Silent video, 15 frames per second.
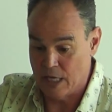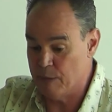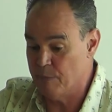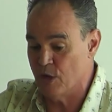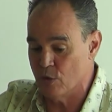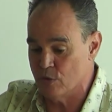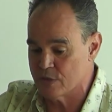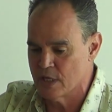he
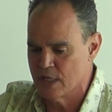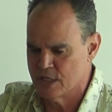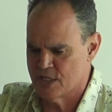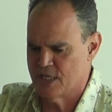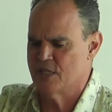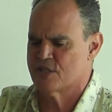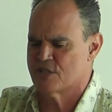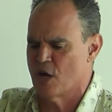mused,
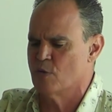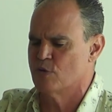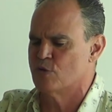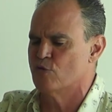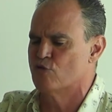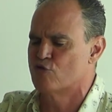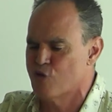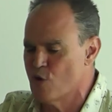since those
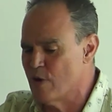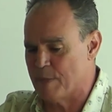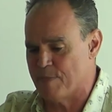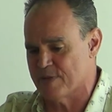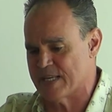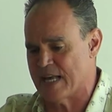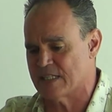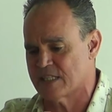who truly
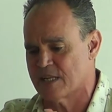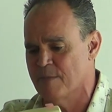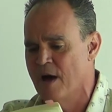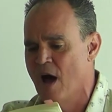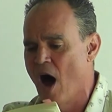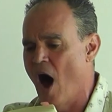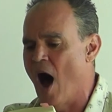possess them